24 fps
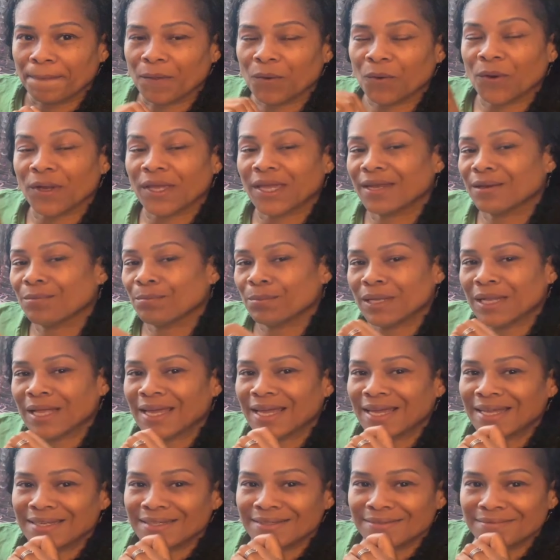or get a
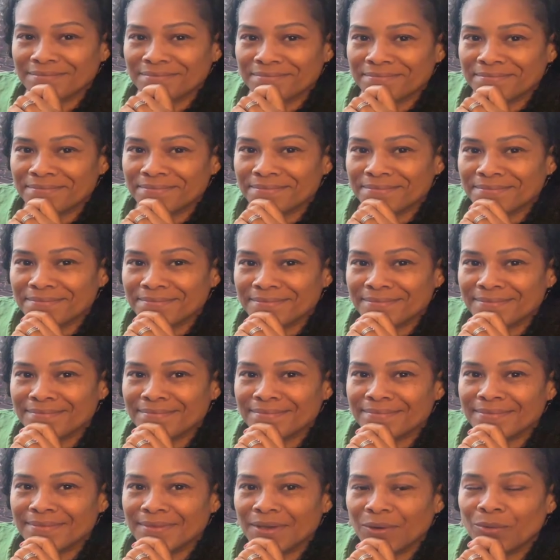plan
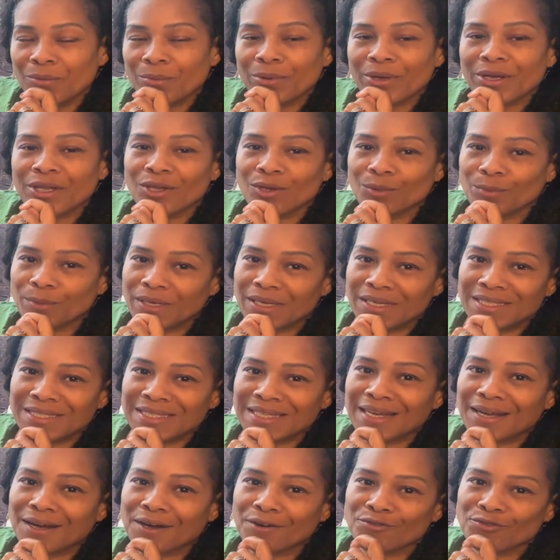that will bring you peace
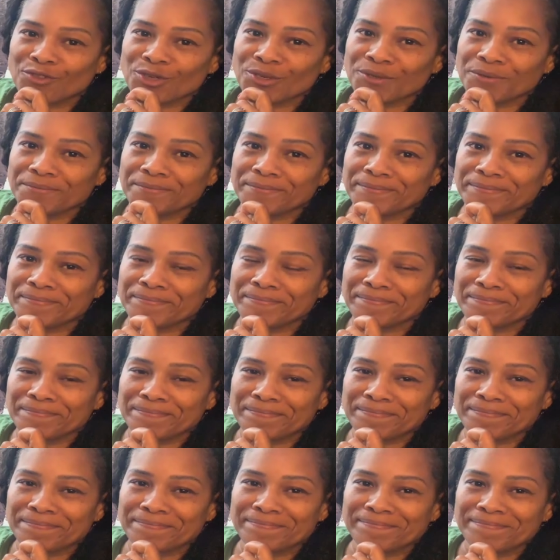and comfort.
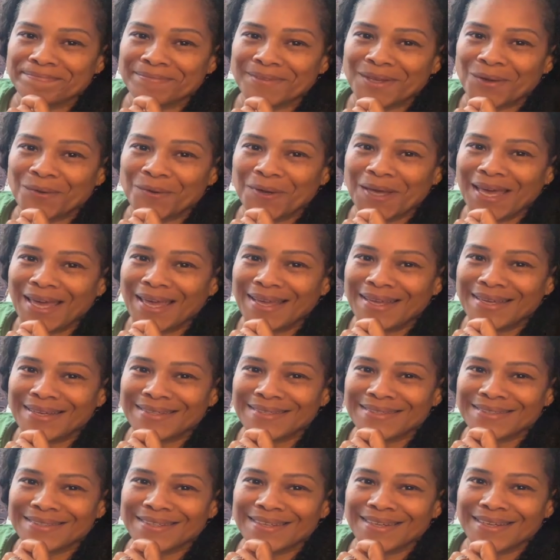Okay?
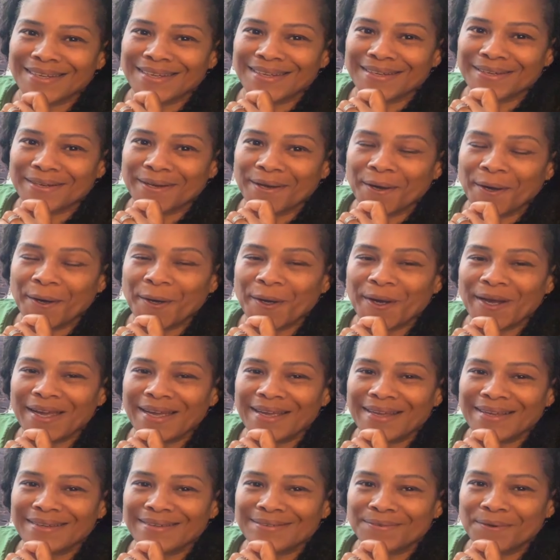All
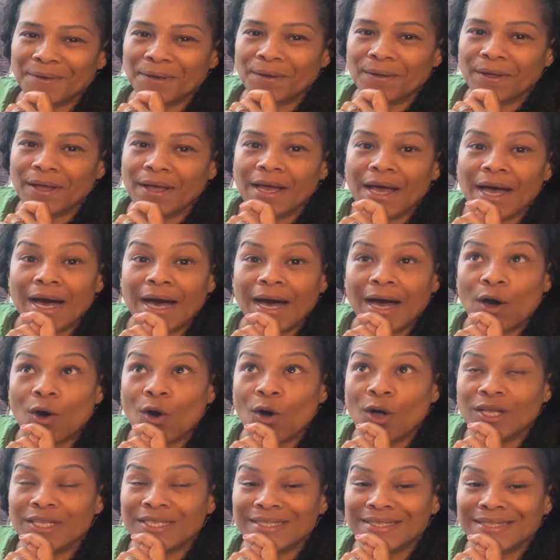right. Well,
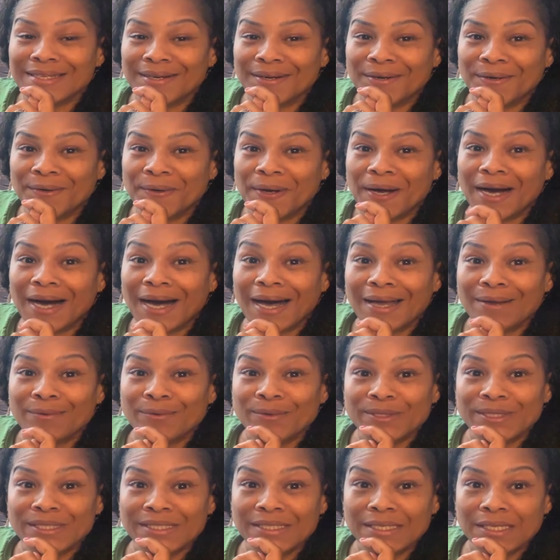also, I
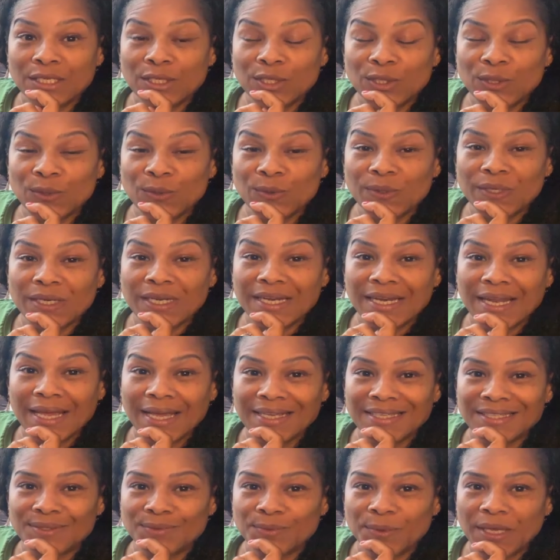will see you
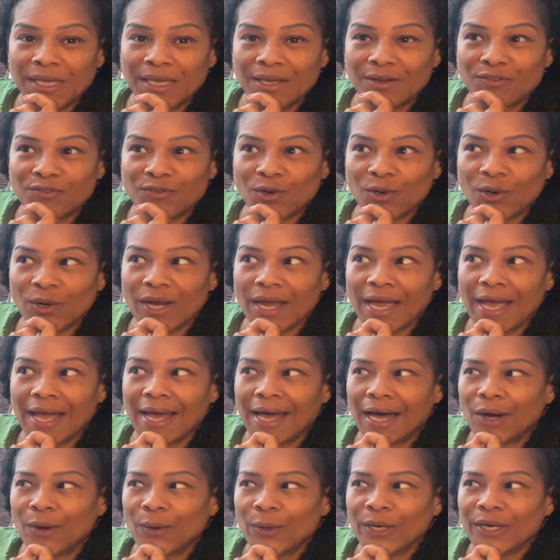next week for
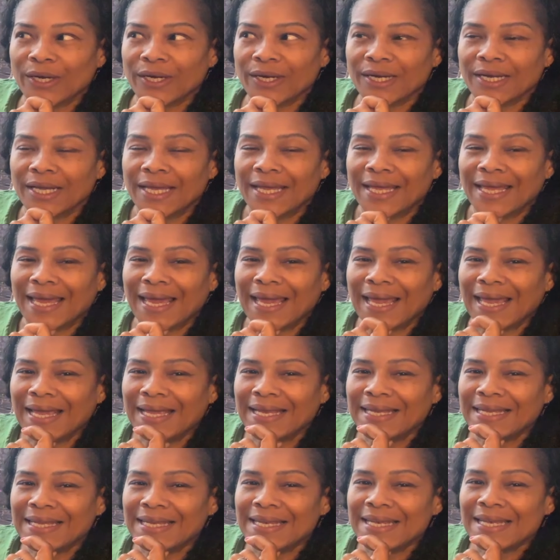our
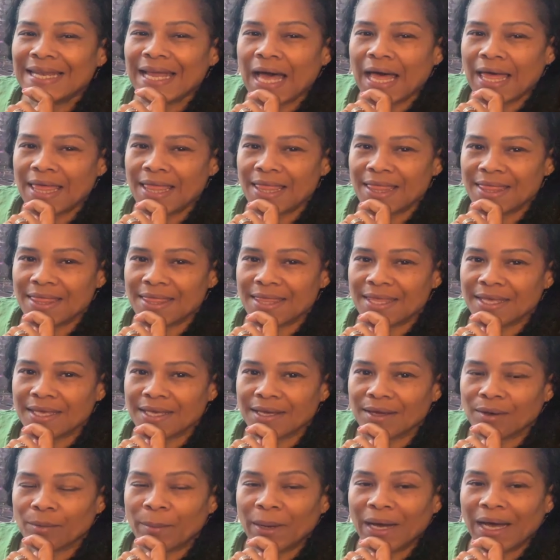89th
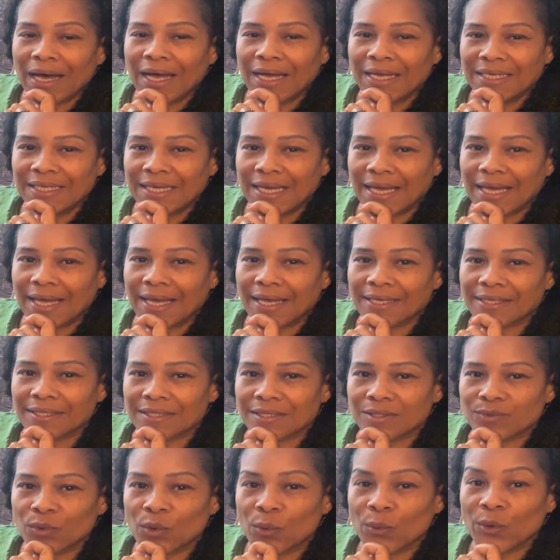
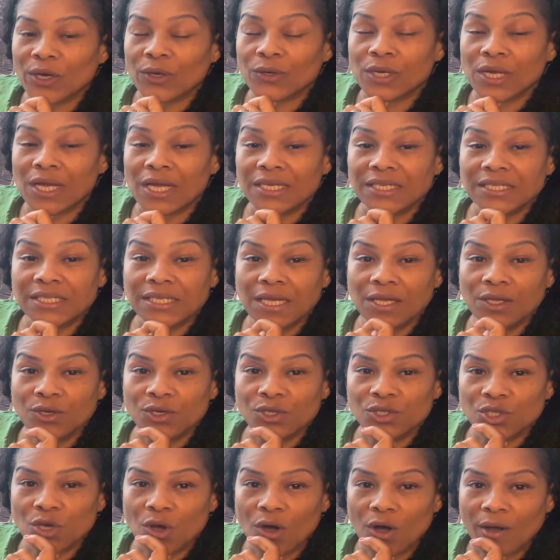podcast, where we're going to continue
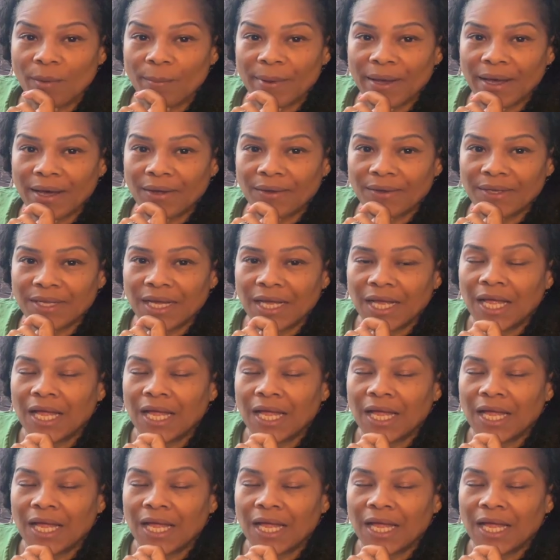to talk about